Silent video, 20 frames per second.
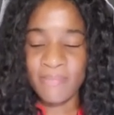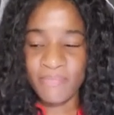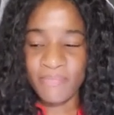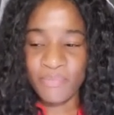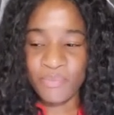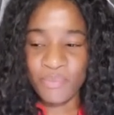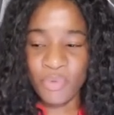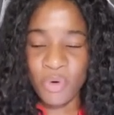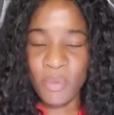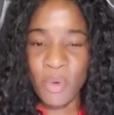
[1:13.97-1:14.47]

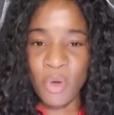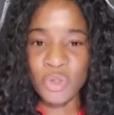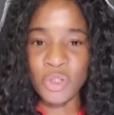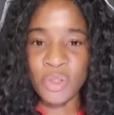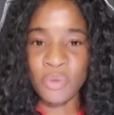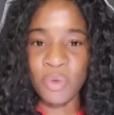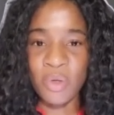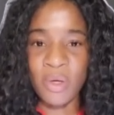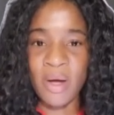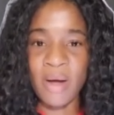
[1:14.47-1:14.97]

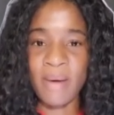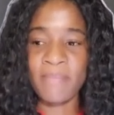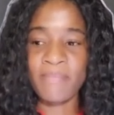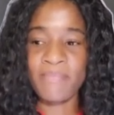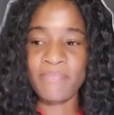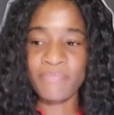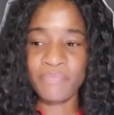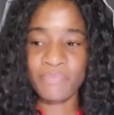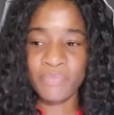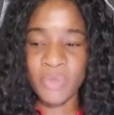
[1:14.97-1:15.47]
Promotion will
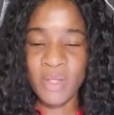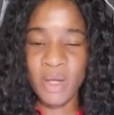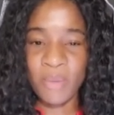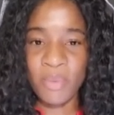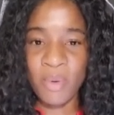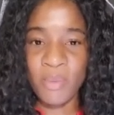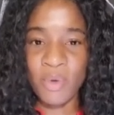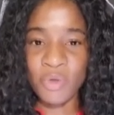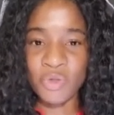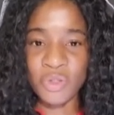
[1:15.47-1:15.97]
come. That
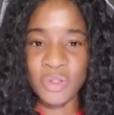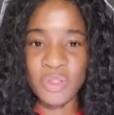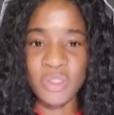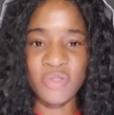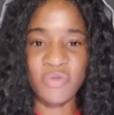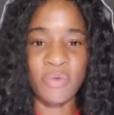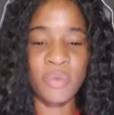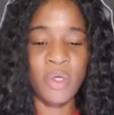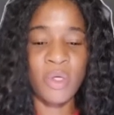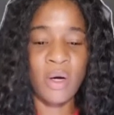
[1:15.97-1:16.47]
promotion is
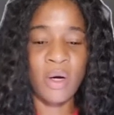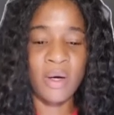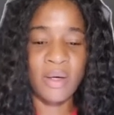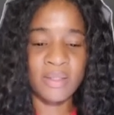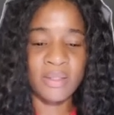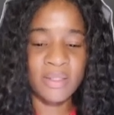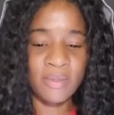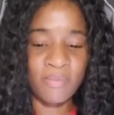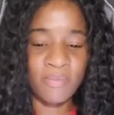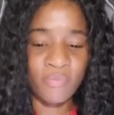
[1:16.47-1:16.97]
from
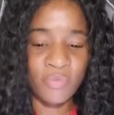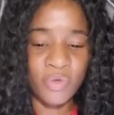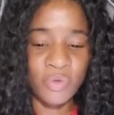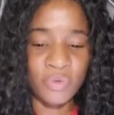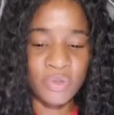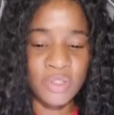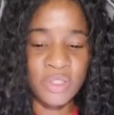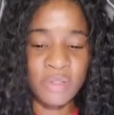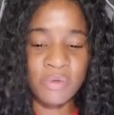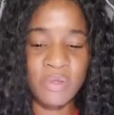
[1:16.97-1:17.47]
God. You will
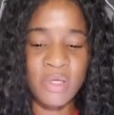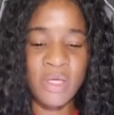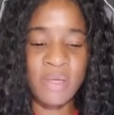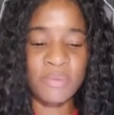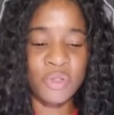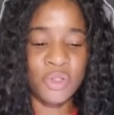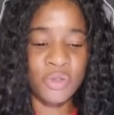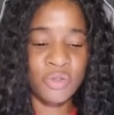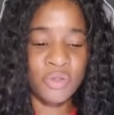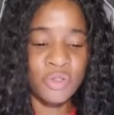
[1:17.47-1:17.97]
still keep
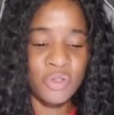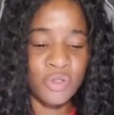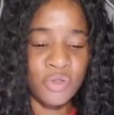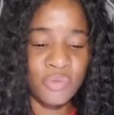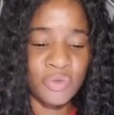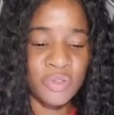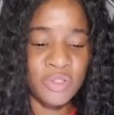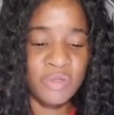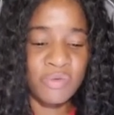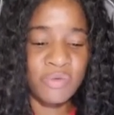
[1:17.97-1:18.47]
church. You
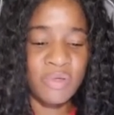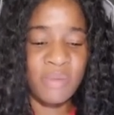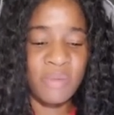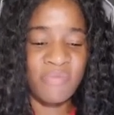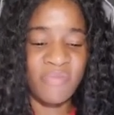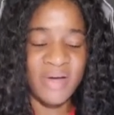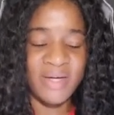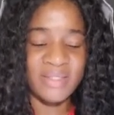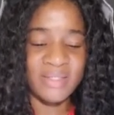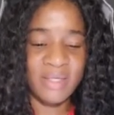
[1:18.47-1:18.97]
will still keep
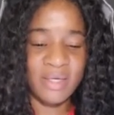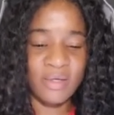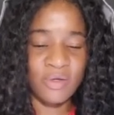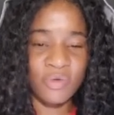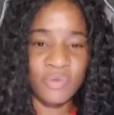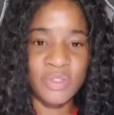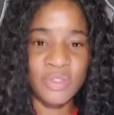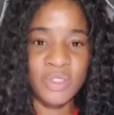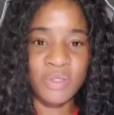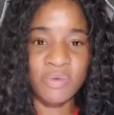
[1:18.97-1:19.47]
fasting. You
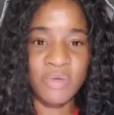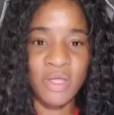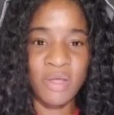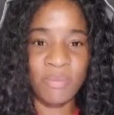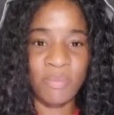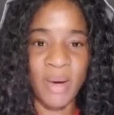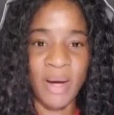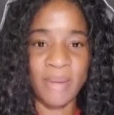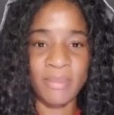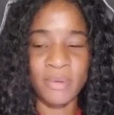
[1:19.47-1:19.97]
will still keep
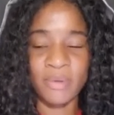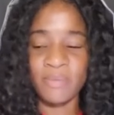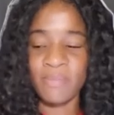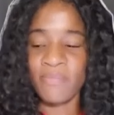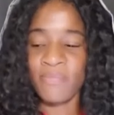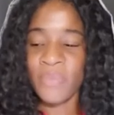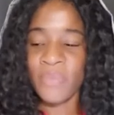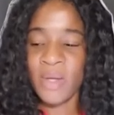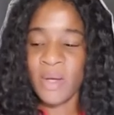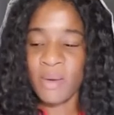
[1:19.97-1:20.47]
Bible.
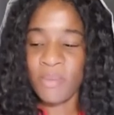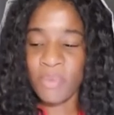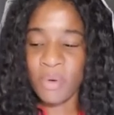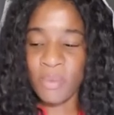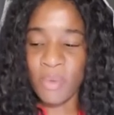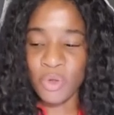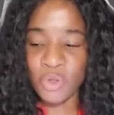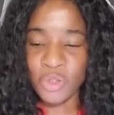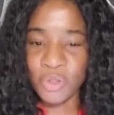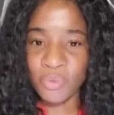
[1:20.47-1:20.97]

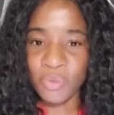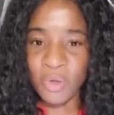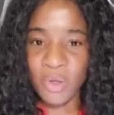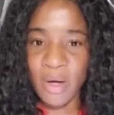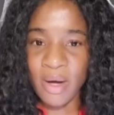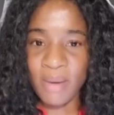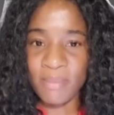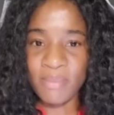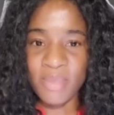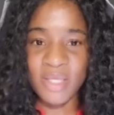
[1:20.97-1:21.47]
Promotion will
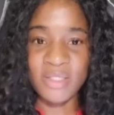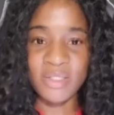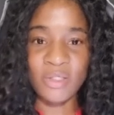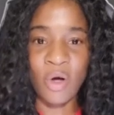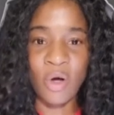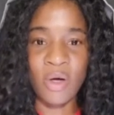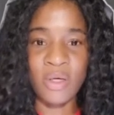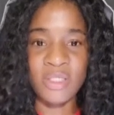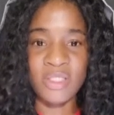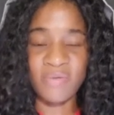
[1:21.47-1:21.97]
come because
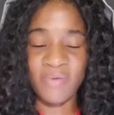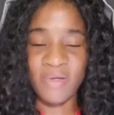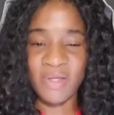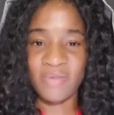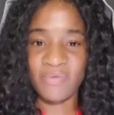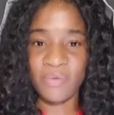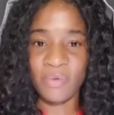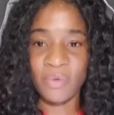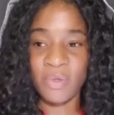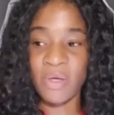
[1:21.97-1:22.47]
God is
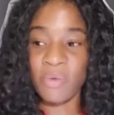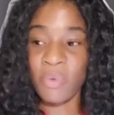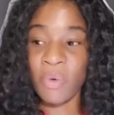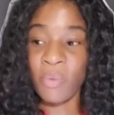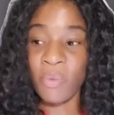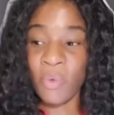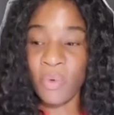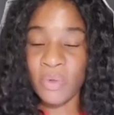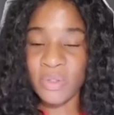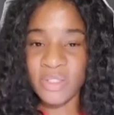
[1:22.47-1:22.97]
faithful. He
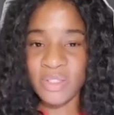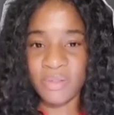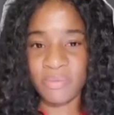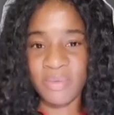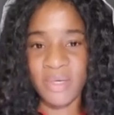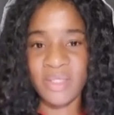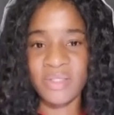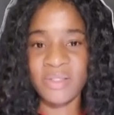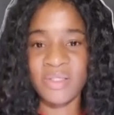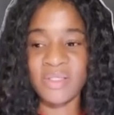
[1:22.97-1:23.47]
rewards the
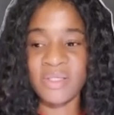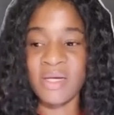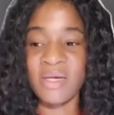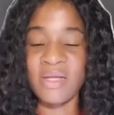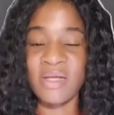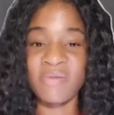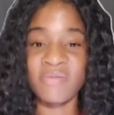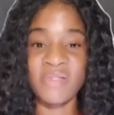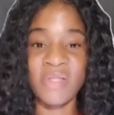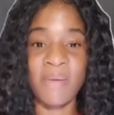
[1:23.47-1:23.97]
righteous
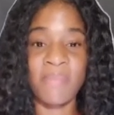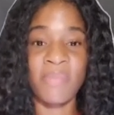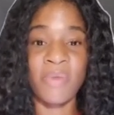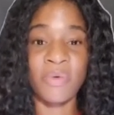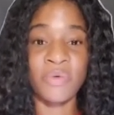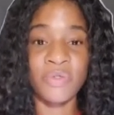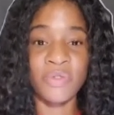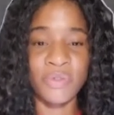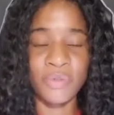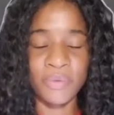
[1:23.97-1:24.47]
and gives them
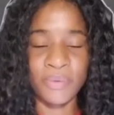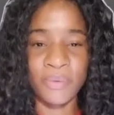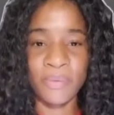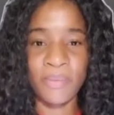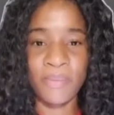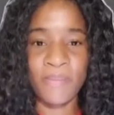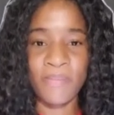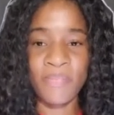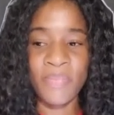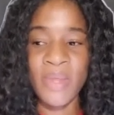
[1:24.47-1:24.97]
their
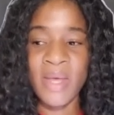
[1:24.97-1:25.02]
due.